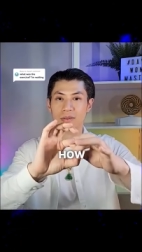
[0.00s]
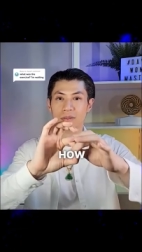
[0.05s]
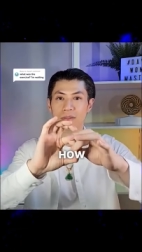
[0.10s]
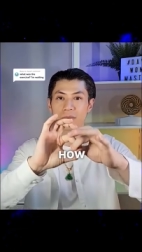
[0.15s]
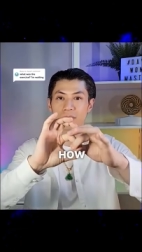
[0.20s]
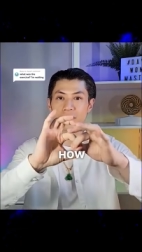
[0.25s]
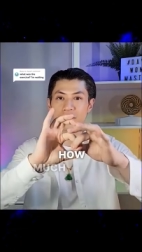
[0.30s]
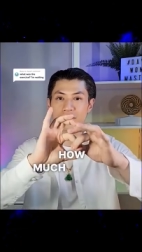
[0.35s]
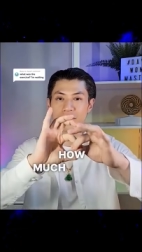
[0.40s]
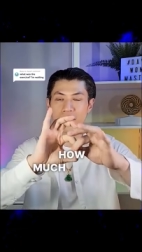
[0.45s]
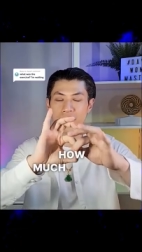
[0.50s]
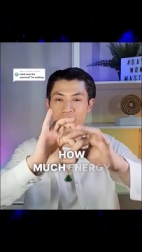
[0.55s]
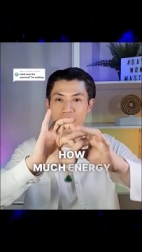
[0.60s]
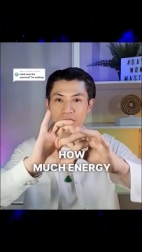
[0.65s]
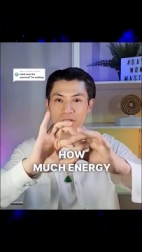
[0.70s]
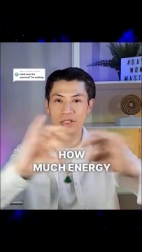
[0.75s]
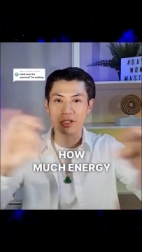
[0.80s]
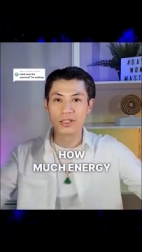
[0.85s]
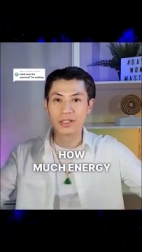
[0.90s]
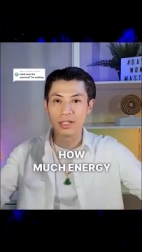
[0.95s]
much
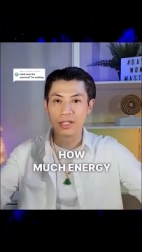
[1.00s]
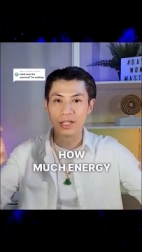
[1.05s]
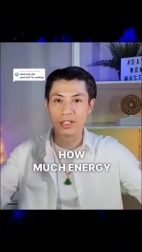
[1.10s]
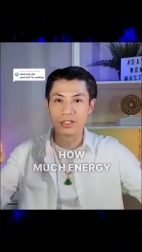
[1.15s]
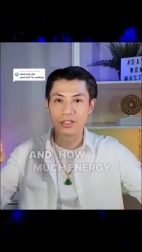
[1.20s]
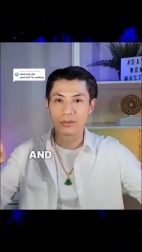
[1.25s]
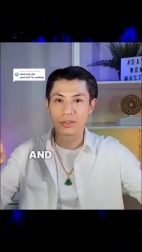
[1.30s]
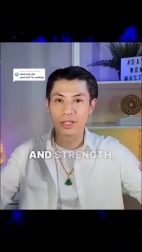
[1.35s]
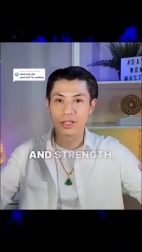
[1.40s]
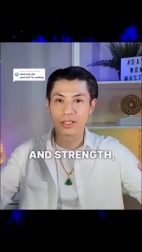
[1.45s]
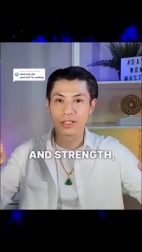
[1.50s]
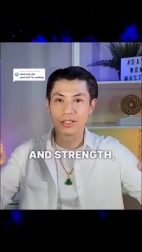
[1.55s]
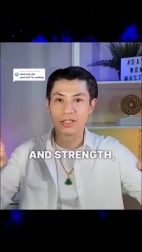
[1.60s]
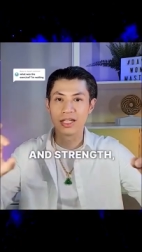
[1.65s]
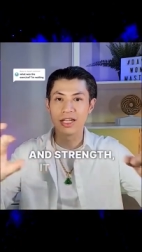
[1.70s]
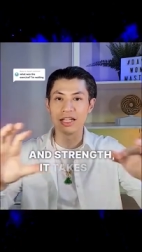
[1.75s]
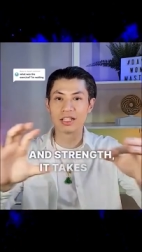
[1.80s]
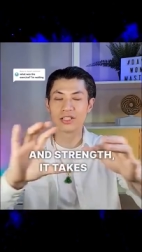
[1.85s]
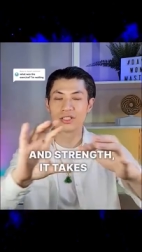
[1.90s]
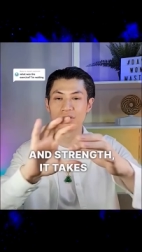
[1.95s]
energy and strength it
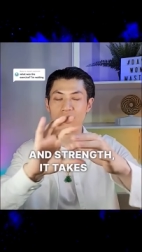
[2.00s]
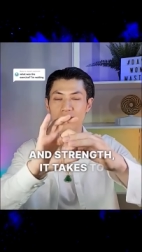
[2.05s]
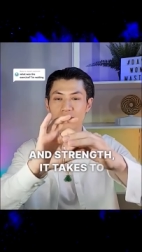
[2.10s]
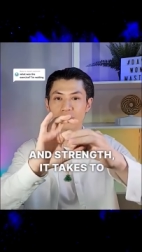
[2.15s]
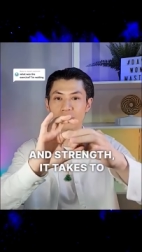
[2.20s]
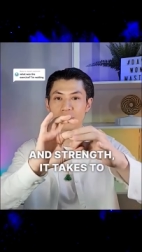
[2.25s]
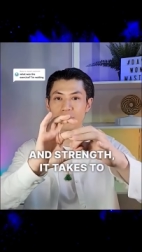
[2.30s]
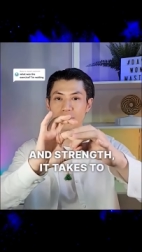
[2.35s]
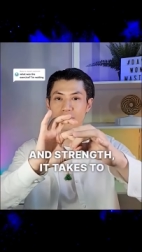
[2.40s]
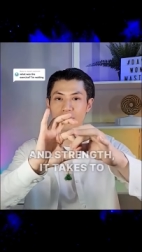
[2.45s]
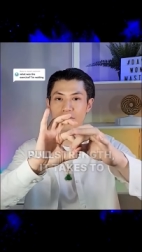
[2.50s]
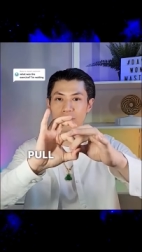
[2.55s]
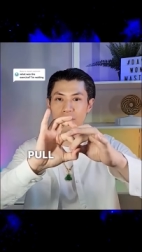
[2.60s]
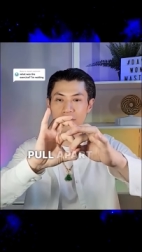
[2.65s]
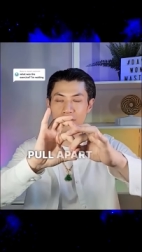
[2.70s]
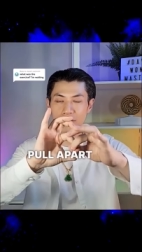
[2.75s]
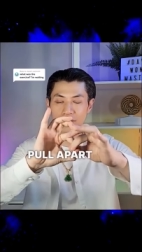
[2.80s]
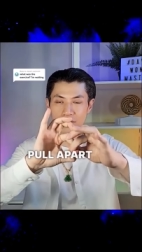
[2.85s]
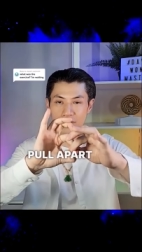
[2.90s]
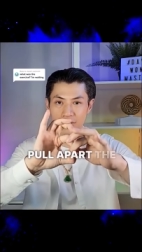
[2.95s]
takes to pull
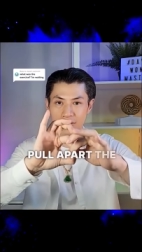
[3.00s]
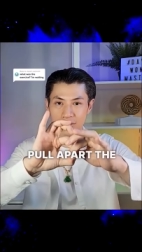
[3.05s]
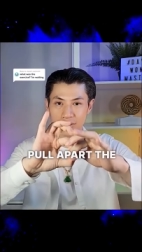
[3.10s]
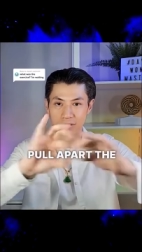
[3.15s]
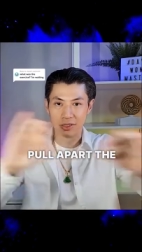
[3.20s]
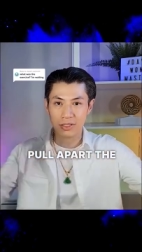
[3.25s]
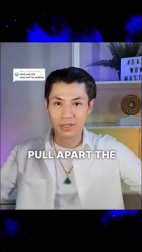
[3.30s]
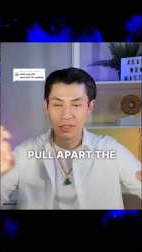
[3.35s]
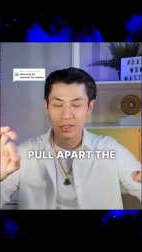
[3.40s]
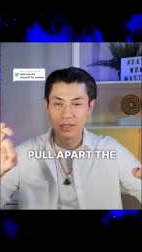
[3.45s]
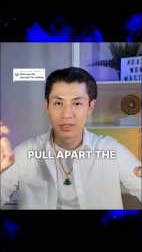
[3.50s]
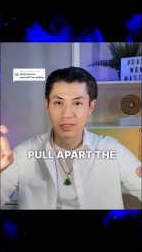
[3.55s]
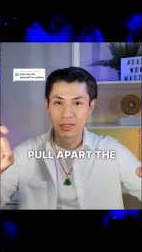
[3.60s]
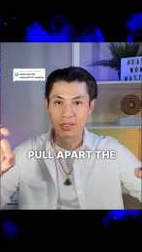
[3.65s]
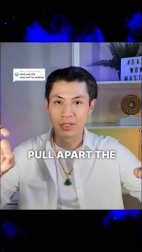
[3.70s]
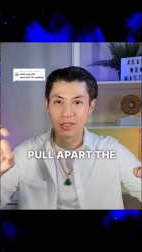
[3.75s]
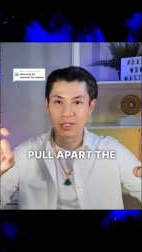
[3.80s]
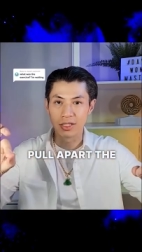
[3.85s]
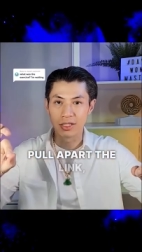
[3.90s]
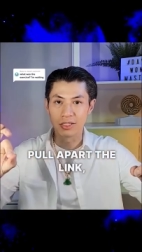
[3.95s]
apart the, the
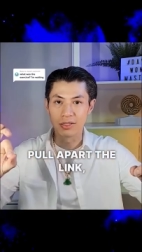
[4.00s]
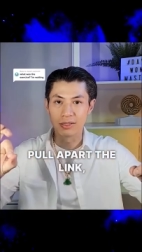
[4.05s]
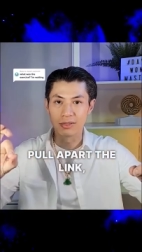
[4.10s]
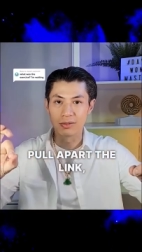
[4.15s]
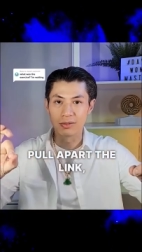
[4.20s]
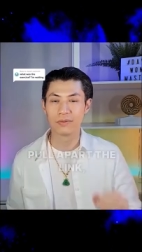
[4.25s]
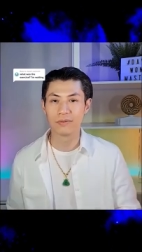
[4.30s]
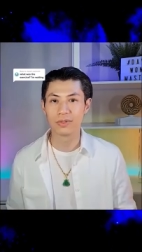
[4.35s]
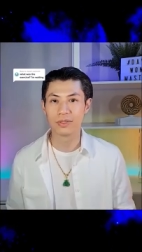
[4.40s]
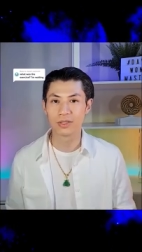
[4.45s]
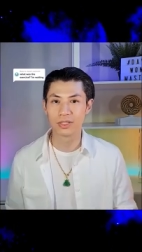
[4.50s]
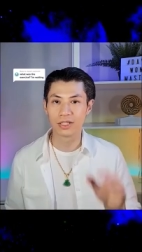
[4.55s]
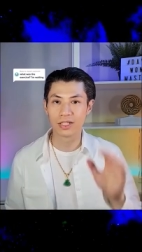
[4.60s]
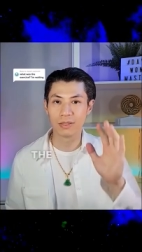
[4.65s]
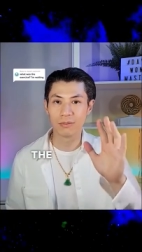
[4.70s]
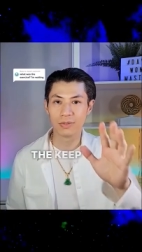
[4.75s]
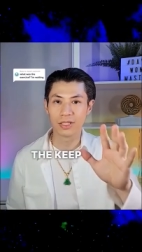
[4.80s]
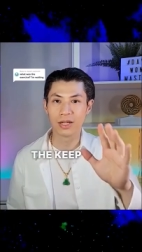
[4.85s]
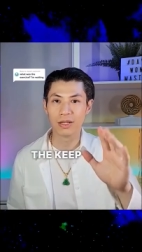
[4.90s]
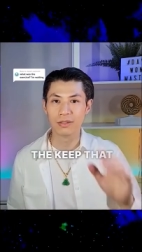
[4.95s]
link. So
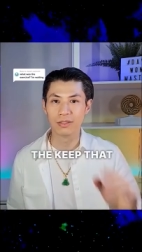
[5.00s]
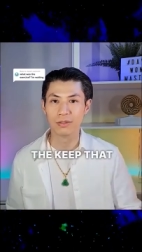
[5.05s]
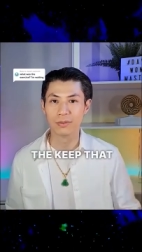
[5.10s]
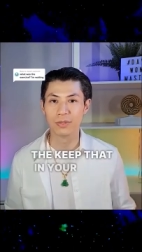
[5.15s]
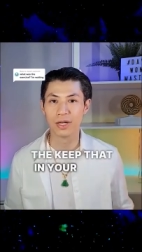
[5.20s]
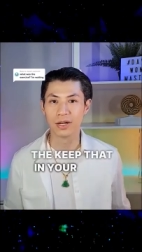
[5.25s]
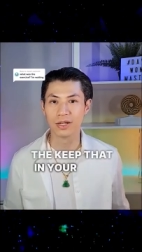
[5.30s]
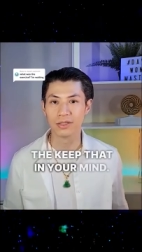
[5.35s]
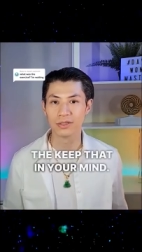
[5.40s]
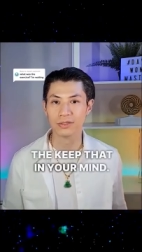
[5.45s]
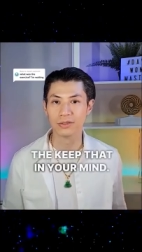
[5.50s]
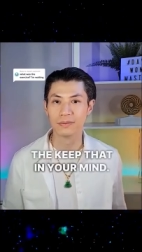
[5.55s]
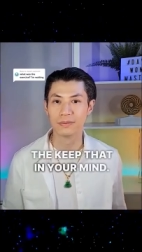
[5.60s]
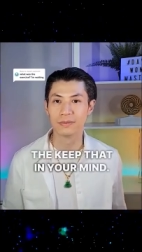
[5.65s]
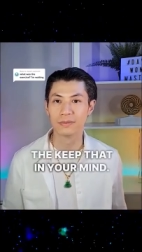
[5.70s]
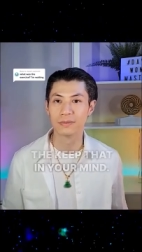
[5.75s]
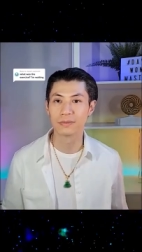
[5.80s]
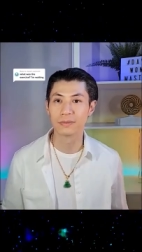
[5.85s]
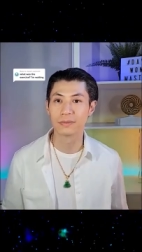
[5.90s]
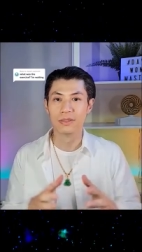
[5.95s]
keep that in your mind.
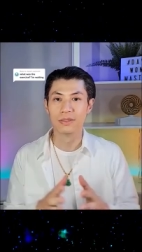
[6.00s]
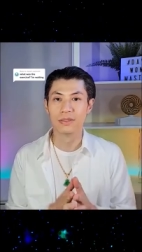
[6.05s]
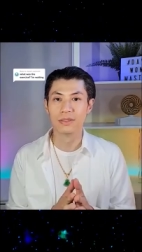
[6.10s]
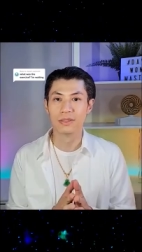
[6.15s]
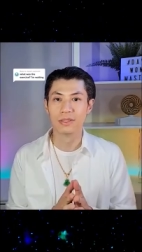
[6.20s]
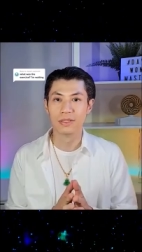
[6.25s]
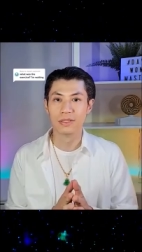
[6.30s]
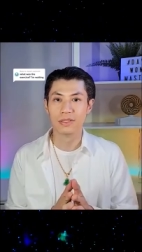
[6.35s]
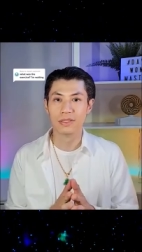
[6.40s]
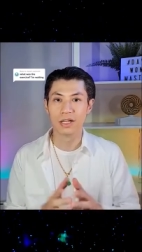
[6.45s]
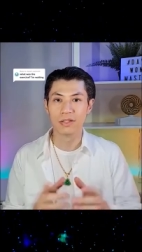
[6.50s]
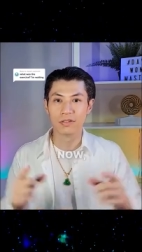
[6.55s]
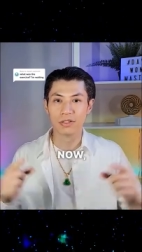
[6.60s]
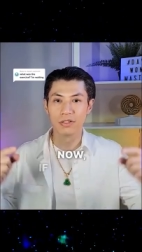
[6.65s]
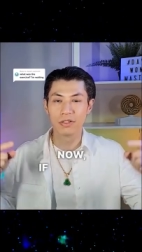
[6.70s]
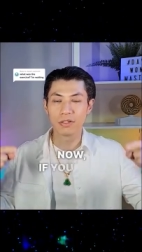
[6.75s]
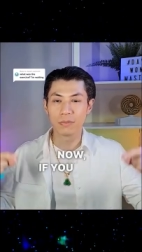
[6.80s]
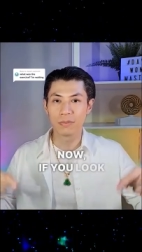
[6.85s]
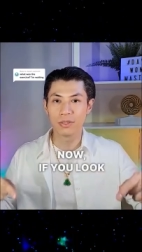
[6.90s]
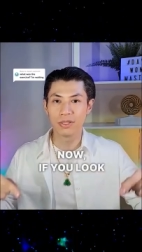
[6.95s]
Now if you
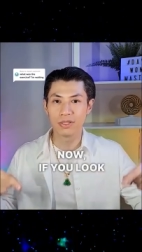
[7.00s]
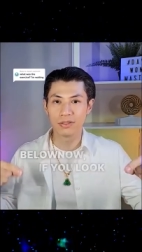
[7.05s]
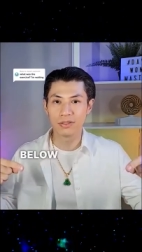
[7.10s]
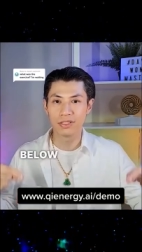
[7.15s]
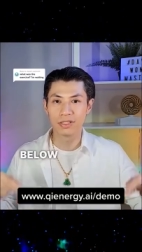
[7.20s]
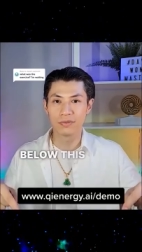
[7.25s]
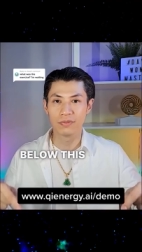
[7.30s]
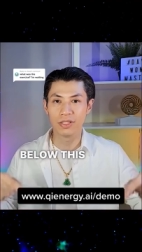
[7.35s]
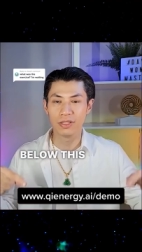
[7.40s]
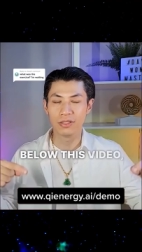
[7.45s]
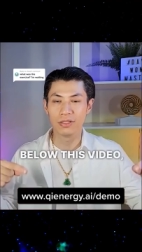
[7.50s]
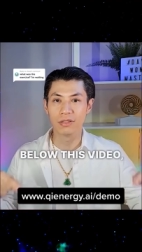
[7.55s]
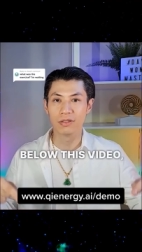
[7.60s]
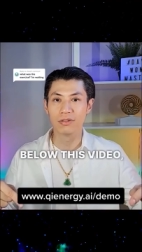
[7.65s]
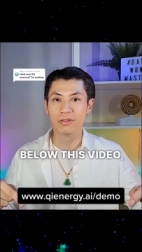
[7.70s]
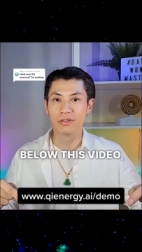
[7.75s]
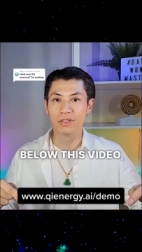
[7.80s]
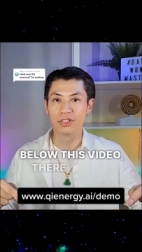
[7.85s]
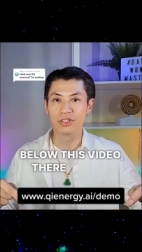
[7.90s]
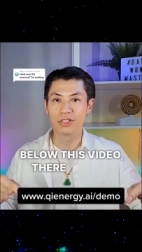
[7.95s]
look below this
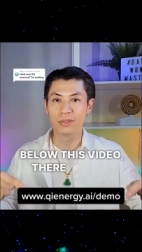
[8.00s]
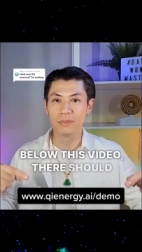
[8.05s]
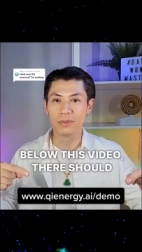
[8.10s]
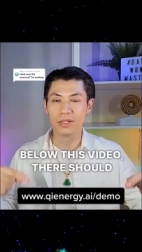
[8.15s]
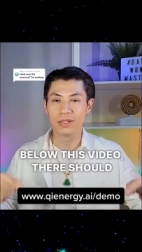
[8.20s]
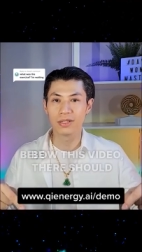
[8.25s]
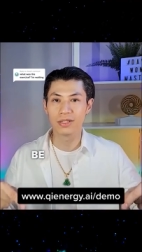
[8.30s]
video, there should be a